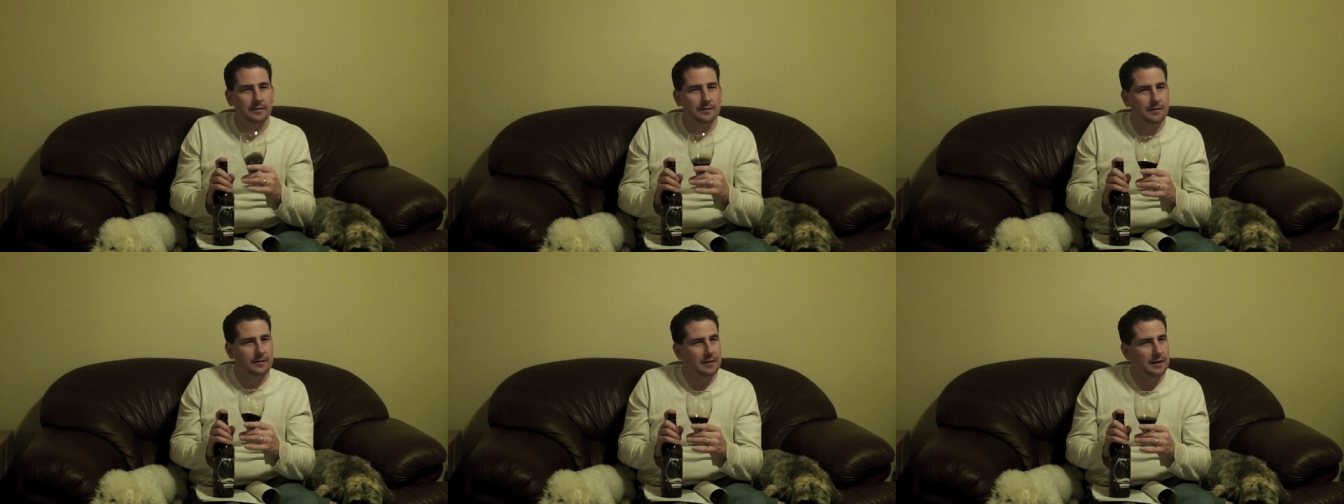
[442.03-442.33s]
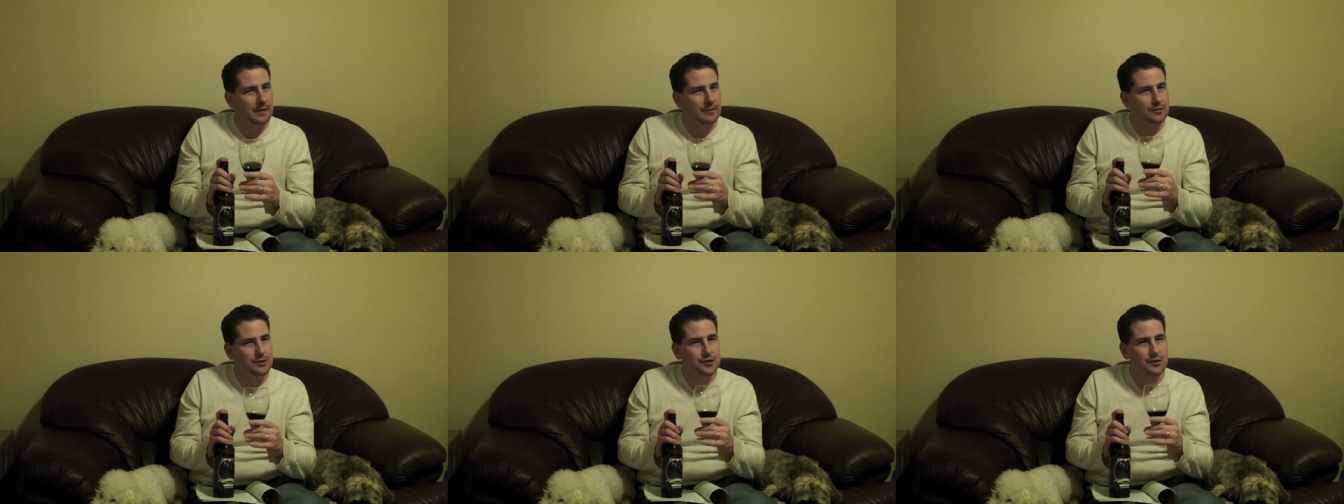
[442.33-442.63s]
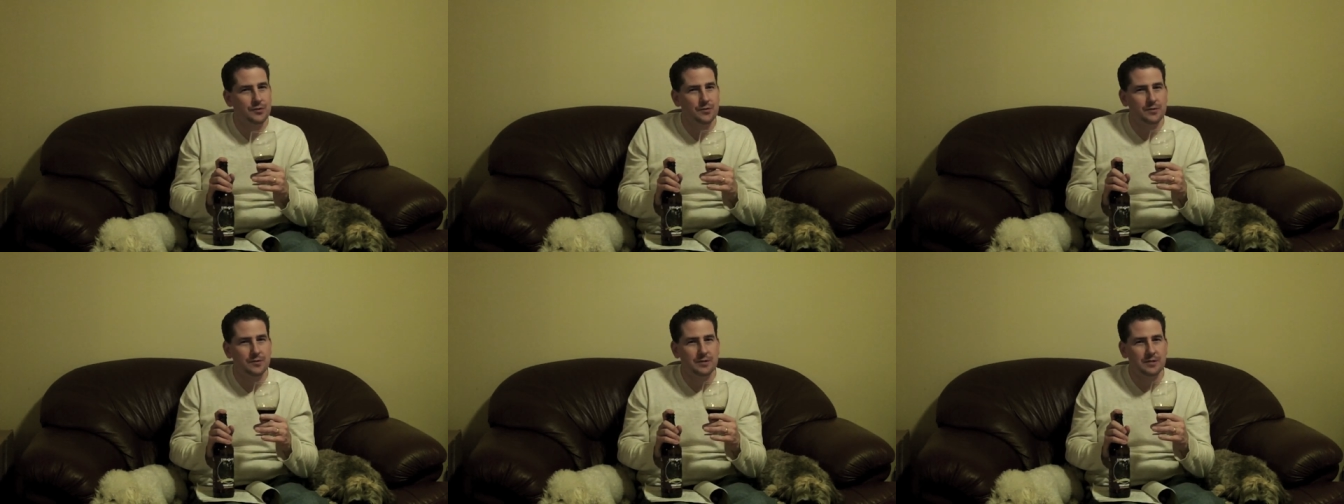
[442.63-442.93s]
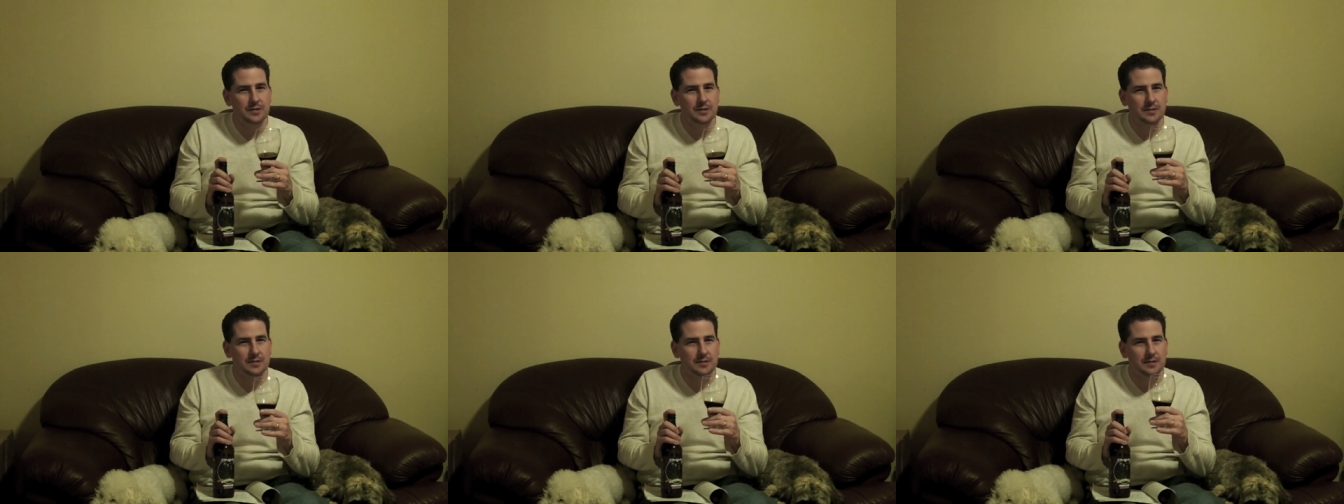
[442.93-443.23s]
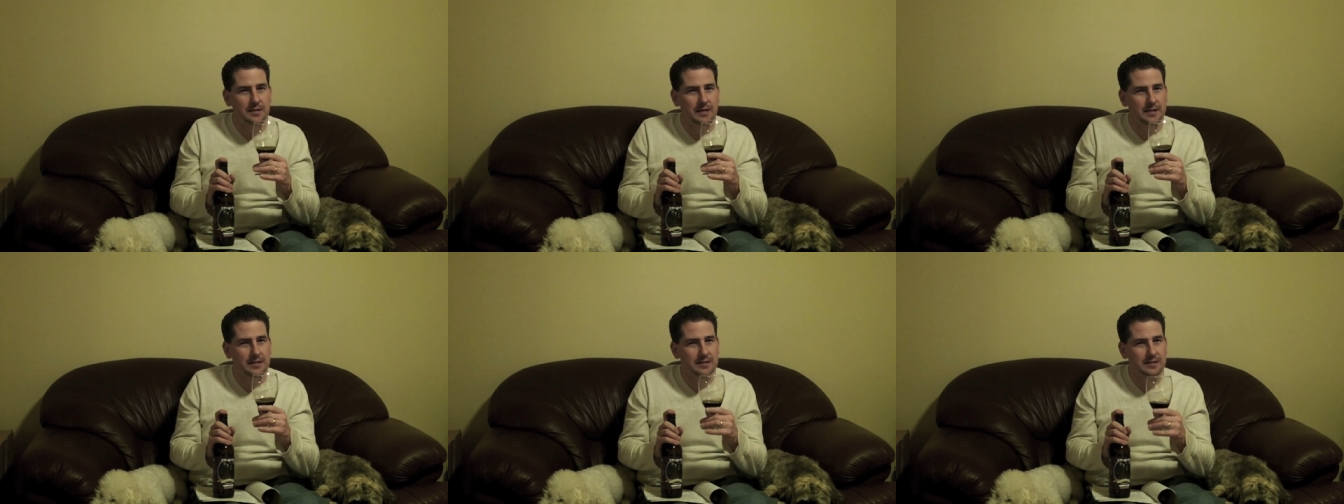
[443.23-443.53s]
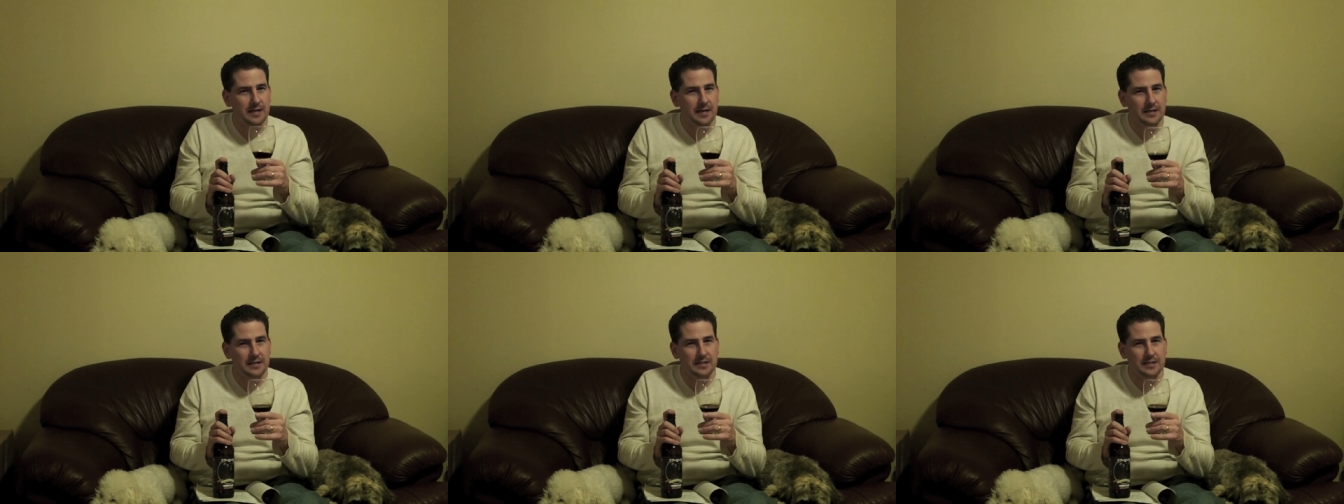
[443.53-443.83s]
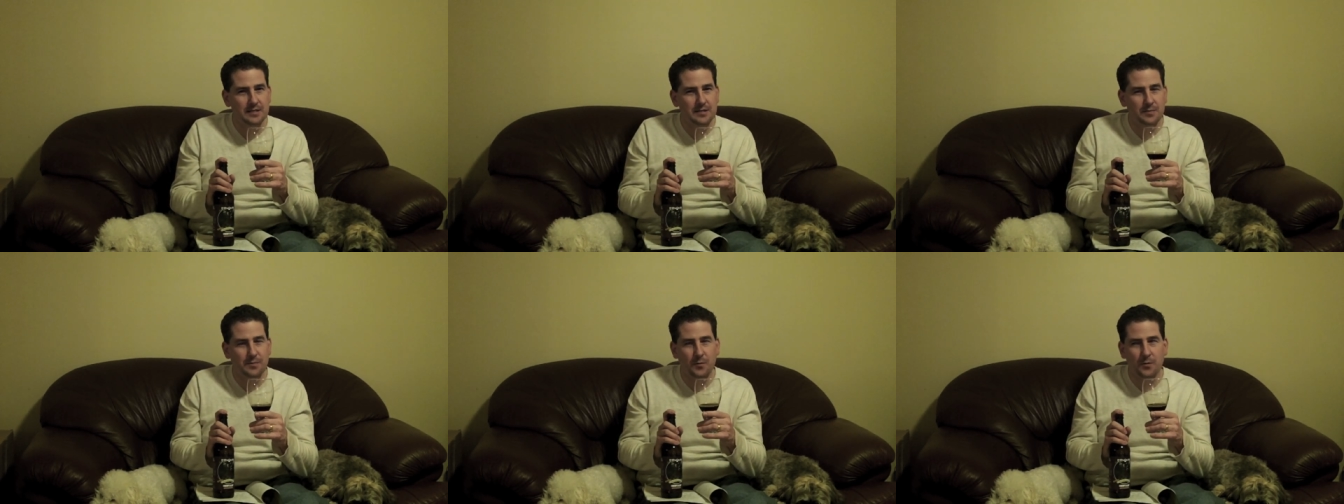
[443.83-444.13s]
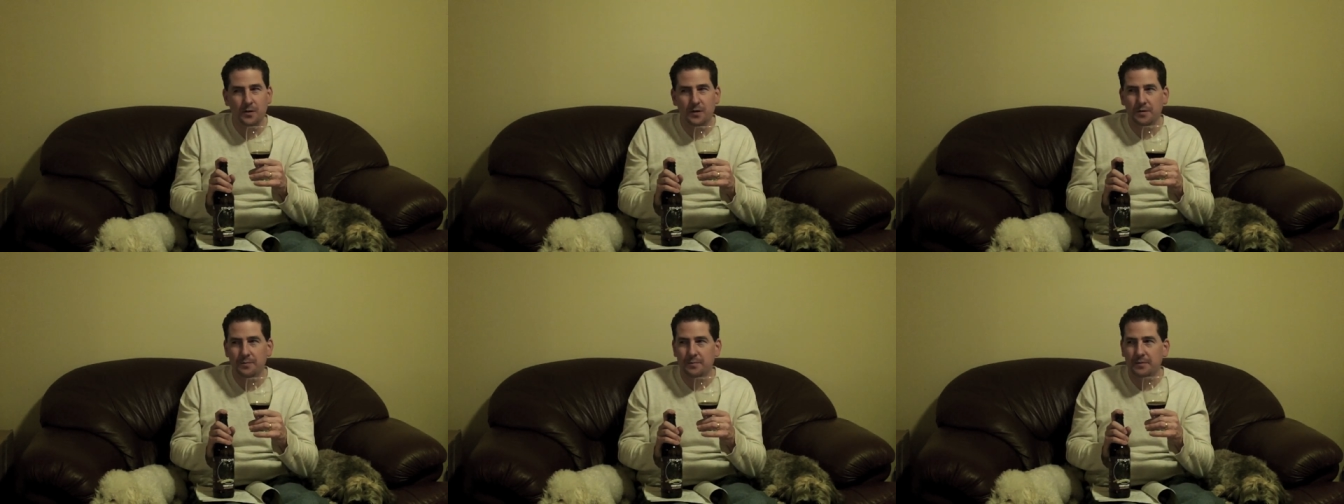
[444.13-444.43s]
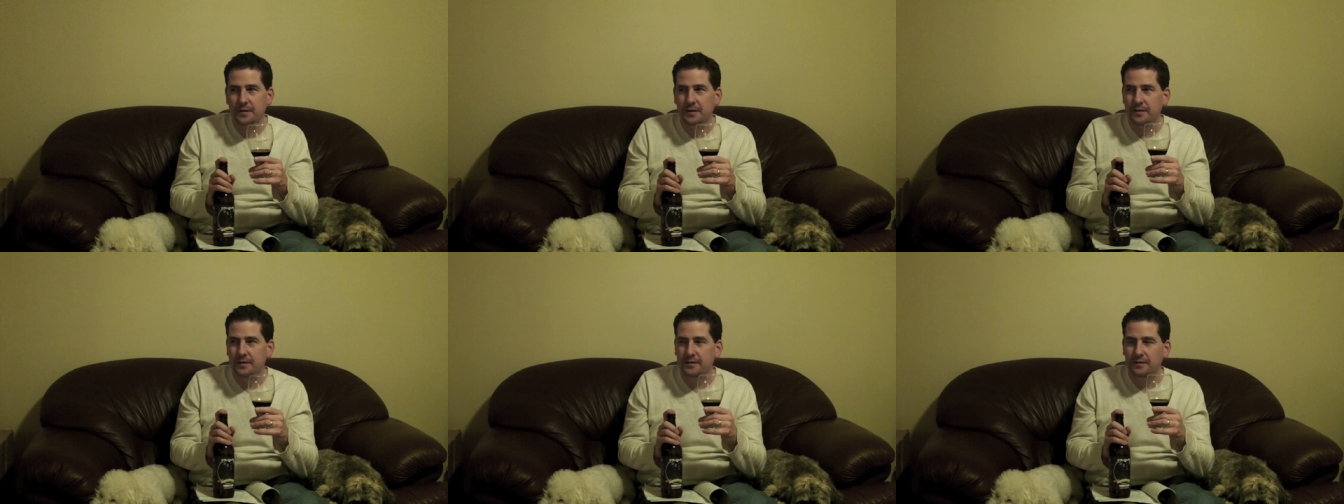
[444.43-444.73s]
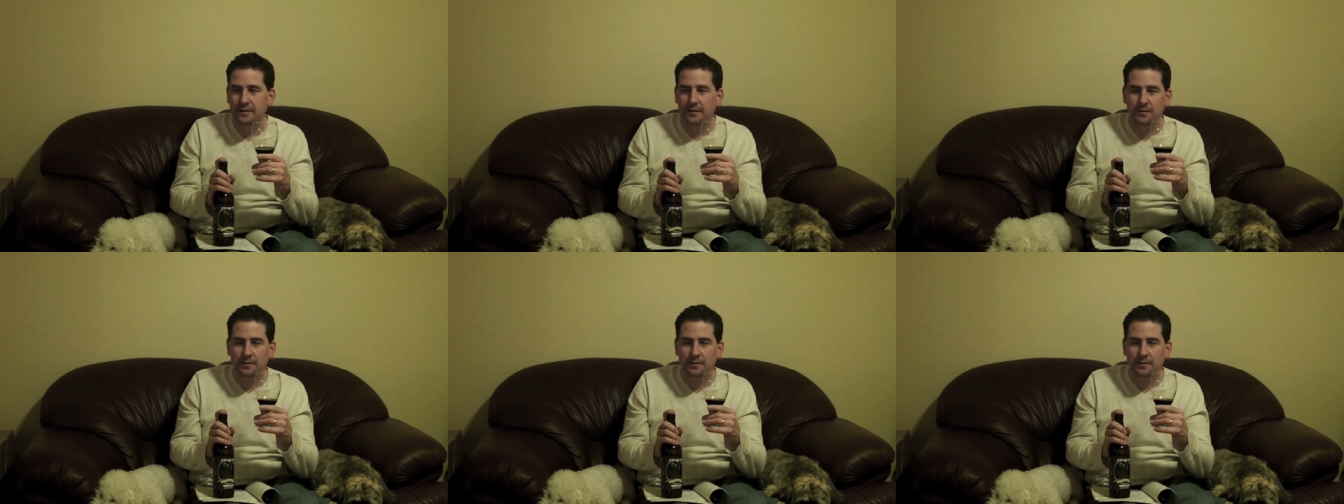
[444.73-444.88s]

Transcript: Clown Shoes has not disappointed me.